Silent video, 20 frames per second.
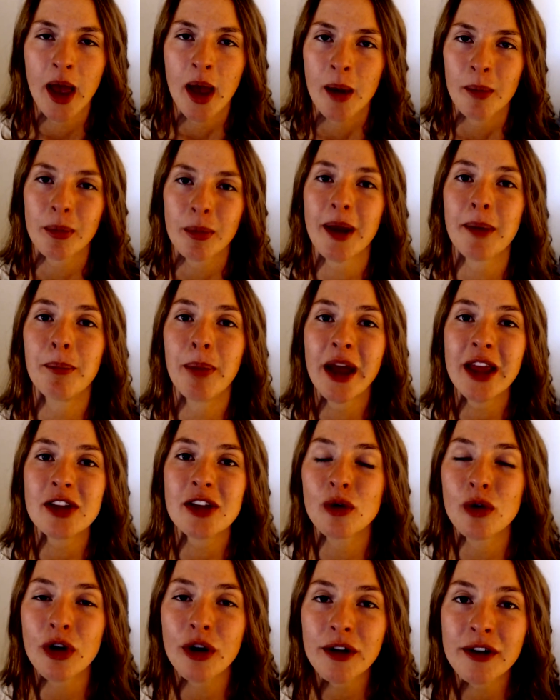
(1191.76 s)
but I bet you
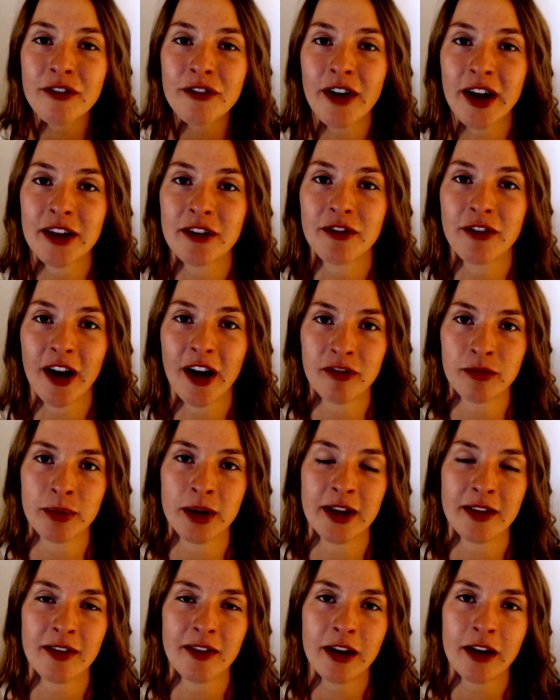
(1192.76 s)
could find 5
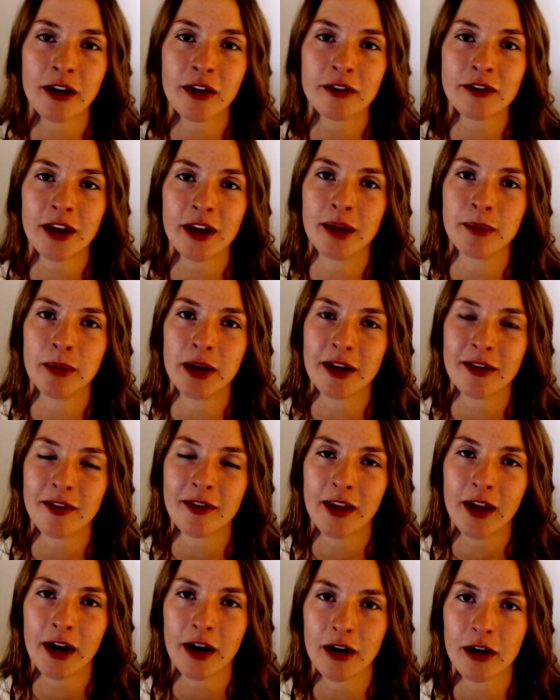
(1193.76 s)
minutes here, 10 minutes
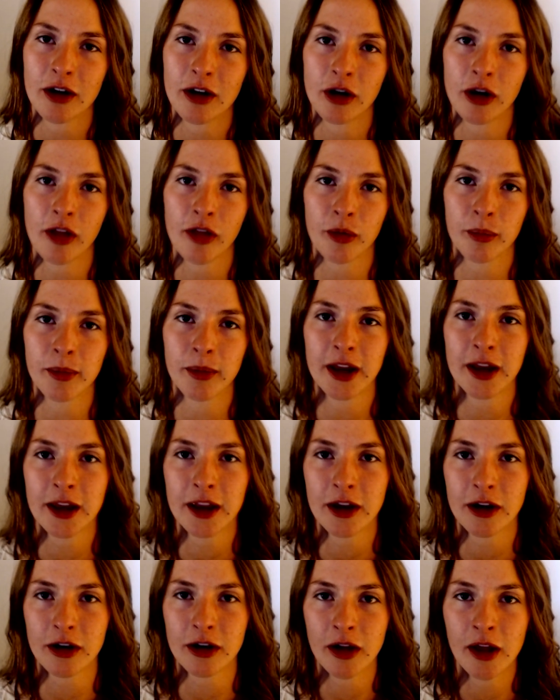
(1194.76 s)
there, another minute
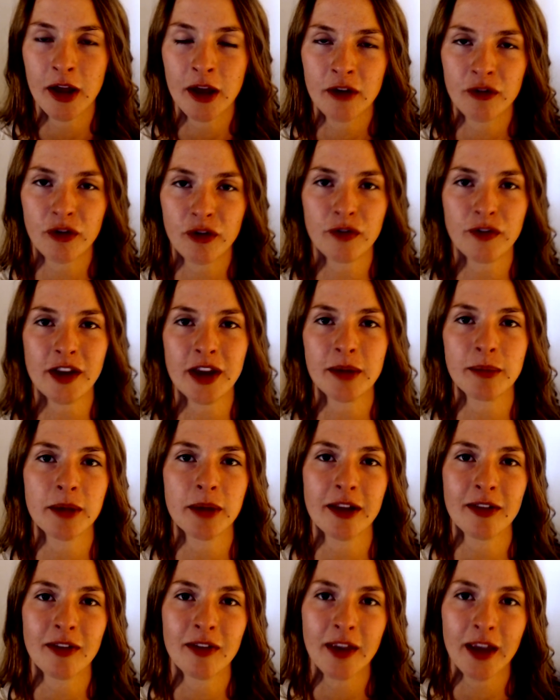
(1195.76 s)
here, 15
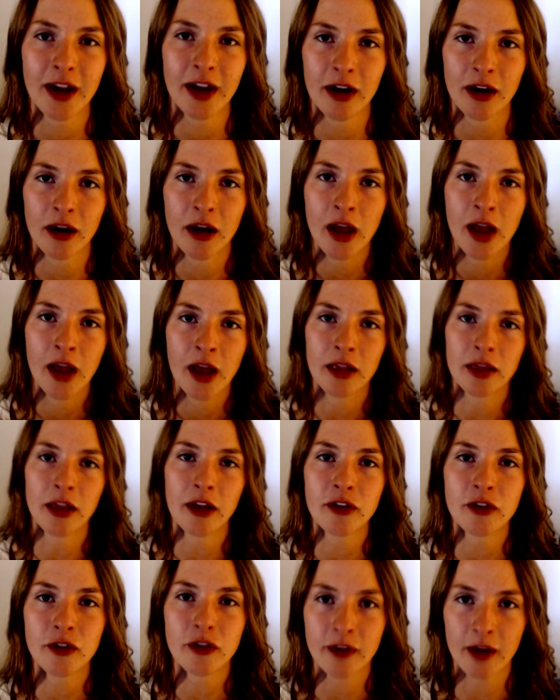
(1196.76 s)
minutes there,
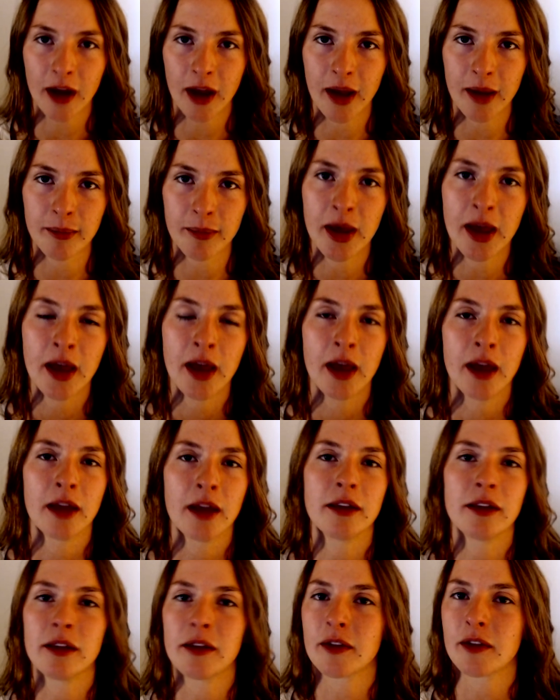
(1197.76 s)
lunchtime,
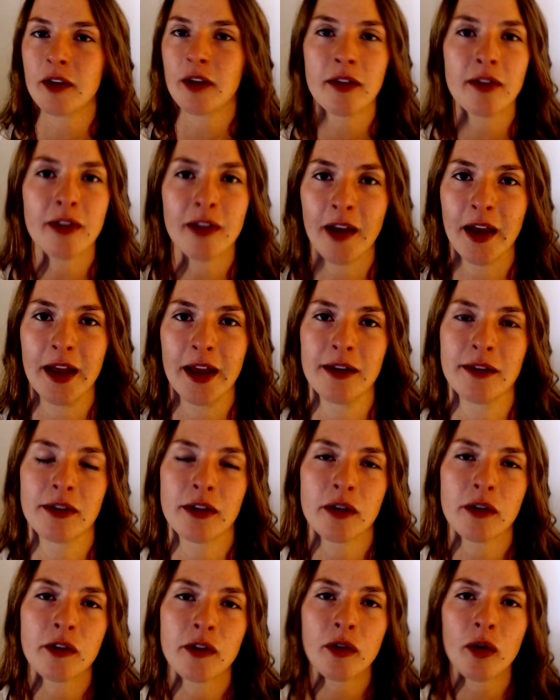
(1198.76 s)
sunset.
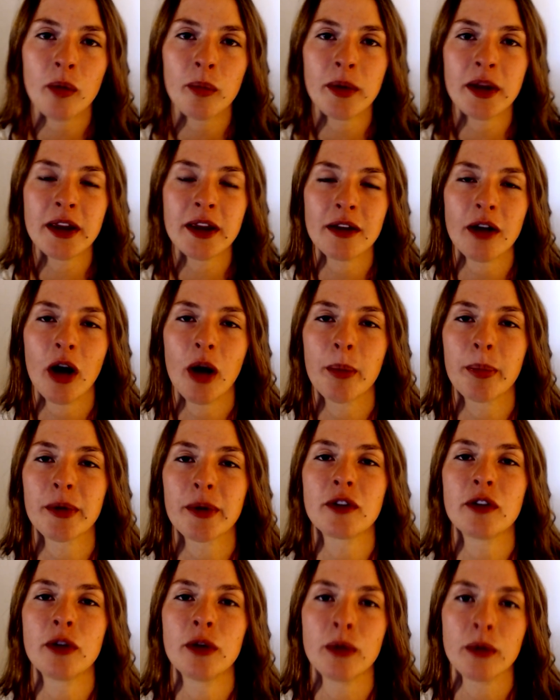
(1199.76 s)
There's so many
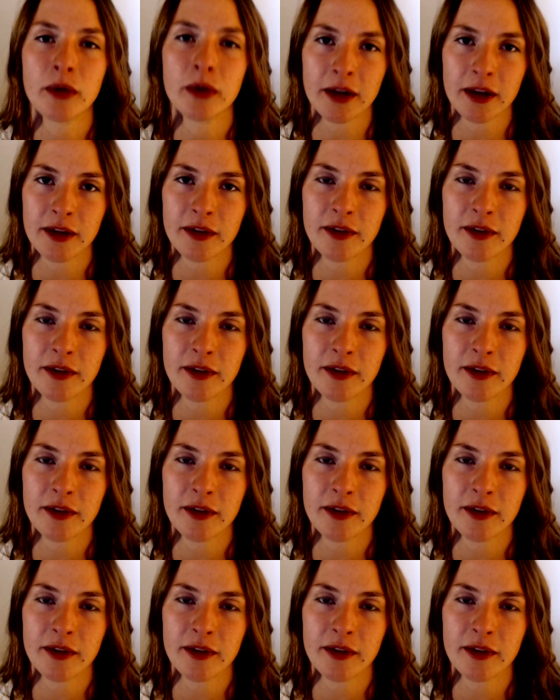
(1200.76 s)
opportunities.